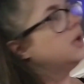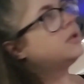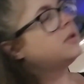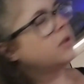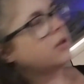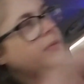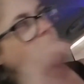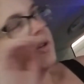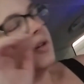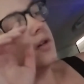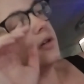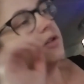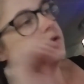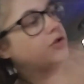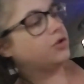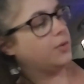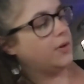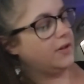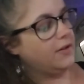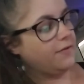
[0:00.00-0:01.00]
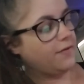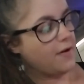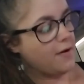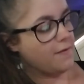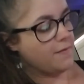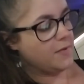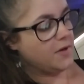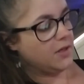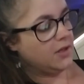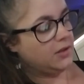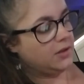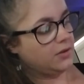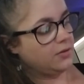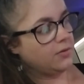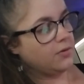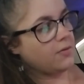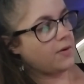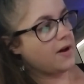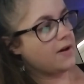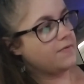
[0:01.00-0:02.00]
took me a good 25 minutes to
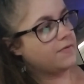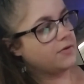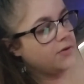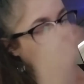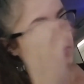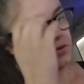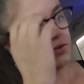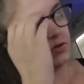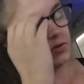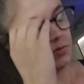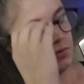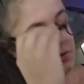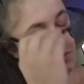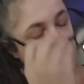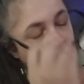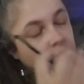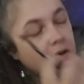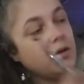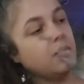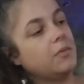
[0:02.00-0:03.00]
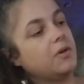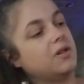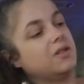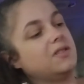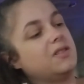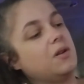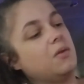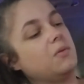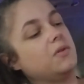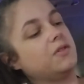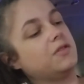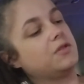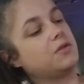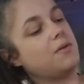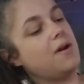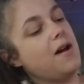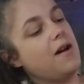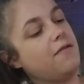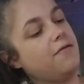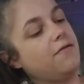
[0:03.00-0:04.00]
arrive to the store because there was
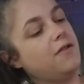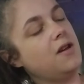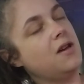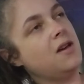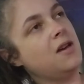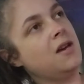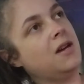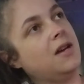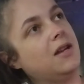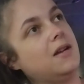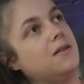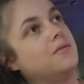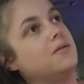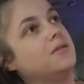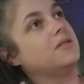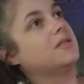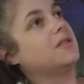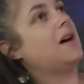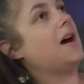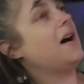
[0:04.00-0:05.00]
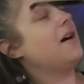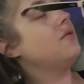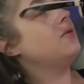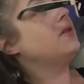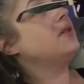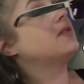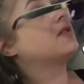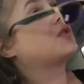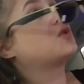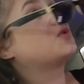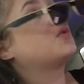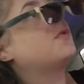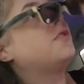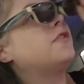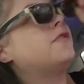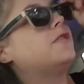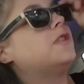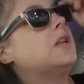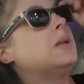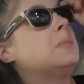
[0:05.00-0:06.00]
traffic, and I was
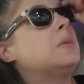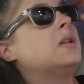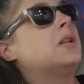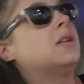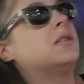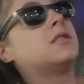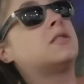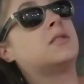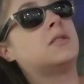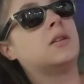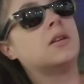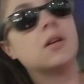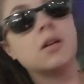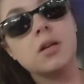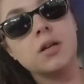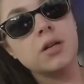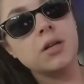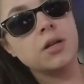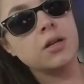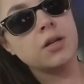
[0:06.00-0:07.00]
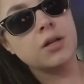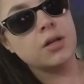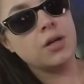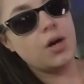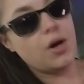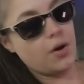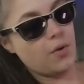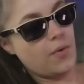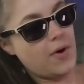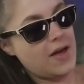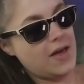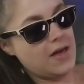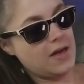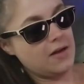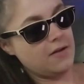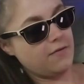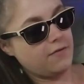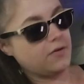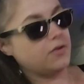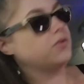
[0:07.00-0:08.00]
15 minutes
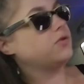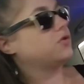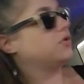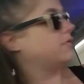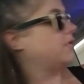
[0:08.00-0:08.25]
away, first of